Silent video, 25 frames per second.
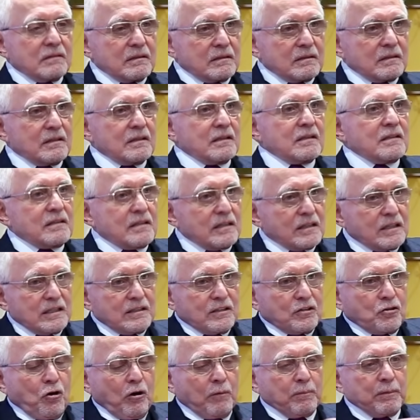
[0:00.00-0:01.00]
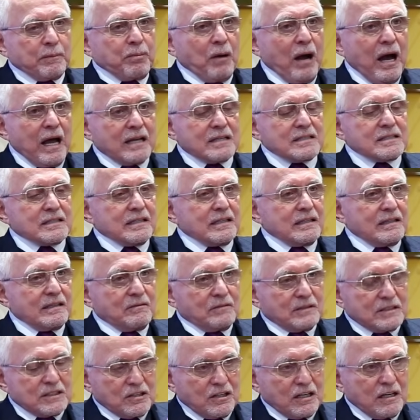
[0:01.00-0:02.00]
the, the, the corporate policy
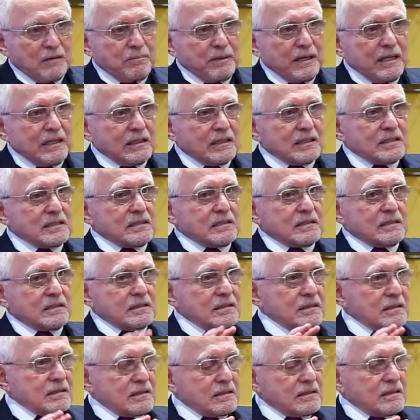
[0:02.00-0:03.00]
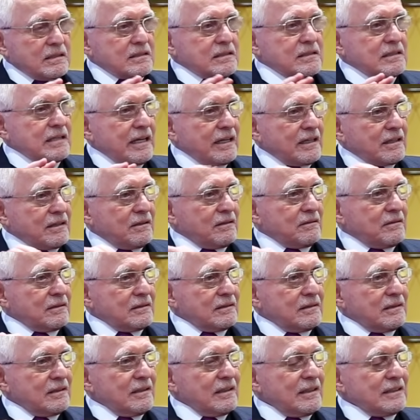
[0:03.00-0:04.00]
was going to be let's let's take
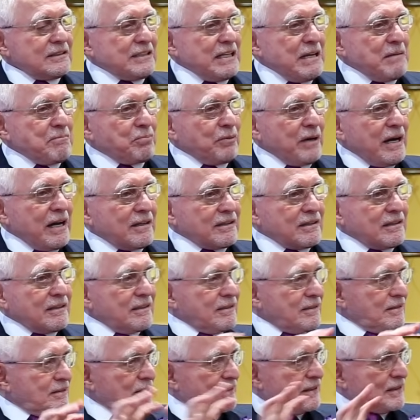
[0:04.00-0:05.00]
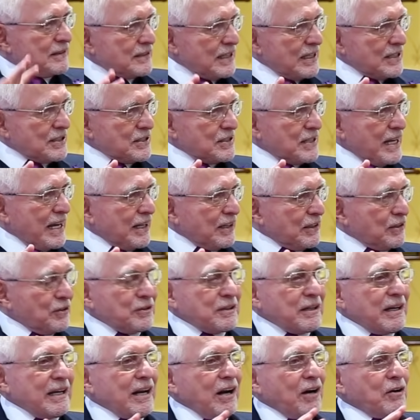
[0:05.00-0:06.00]
a, a deep breath and let's take a
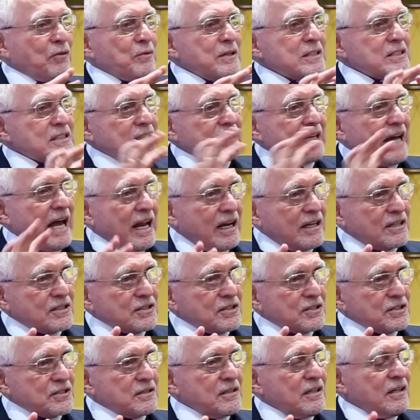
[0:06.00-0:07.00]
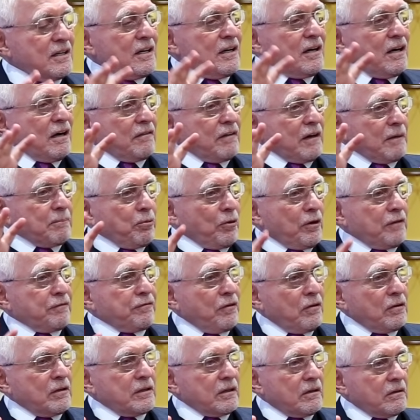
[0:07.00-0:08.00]
look at our risk analysis of our
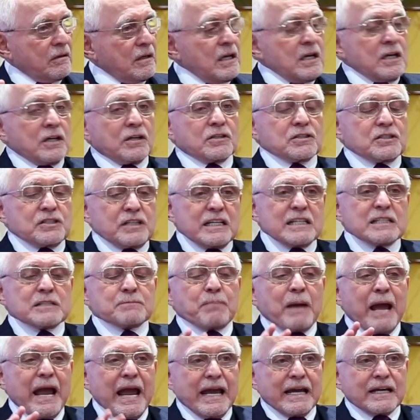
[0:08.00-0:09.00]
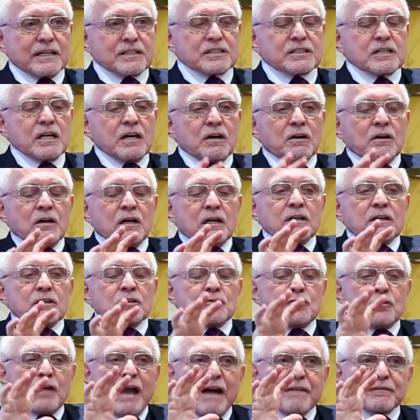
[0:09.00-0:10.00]
portfolio. Because these banks,
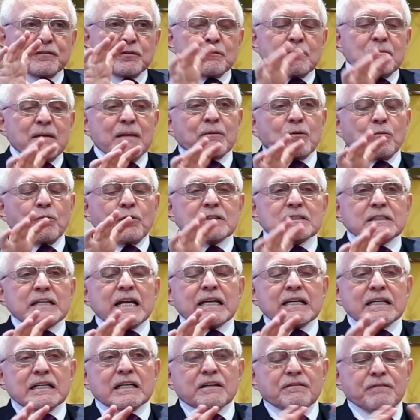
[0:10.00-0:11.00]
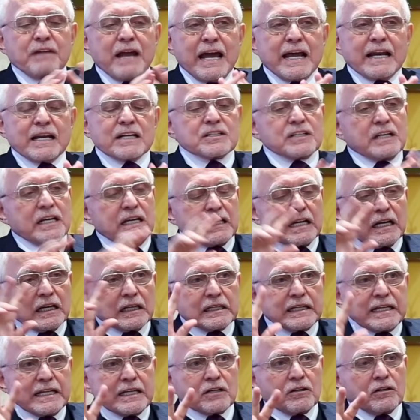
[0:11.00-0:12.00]
you have to remember, we're taking advantage in a
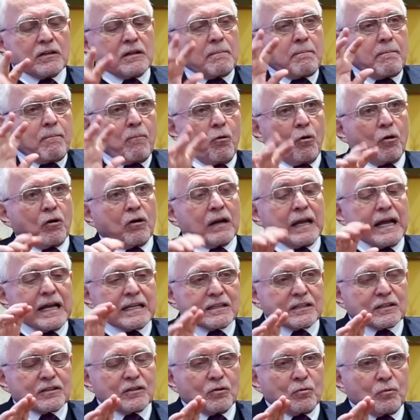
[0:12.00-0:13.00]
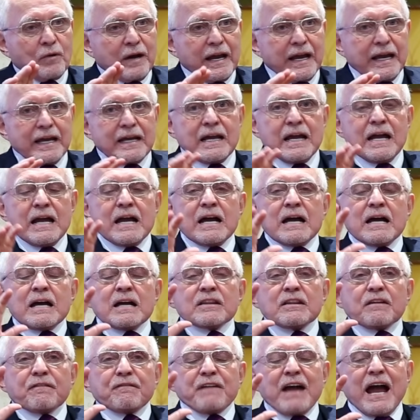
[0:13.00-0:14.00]
legal, moral, ethical way
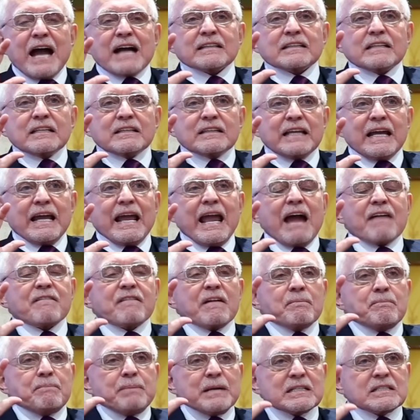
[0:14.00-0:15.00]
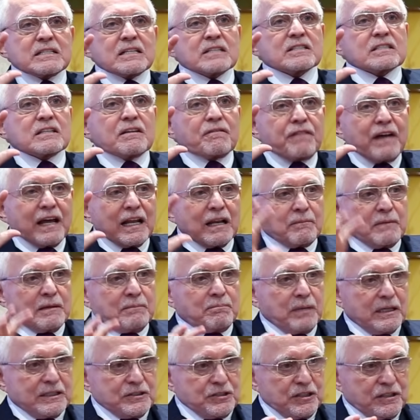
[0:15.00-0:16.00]
the fact that they have a business
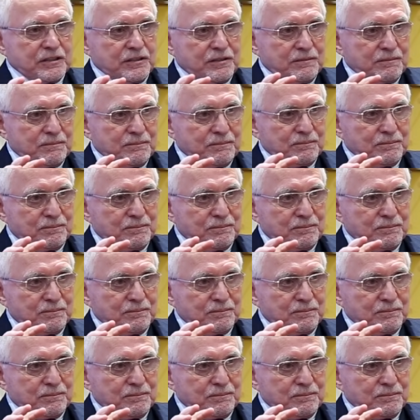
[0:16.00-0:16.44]
development budget.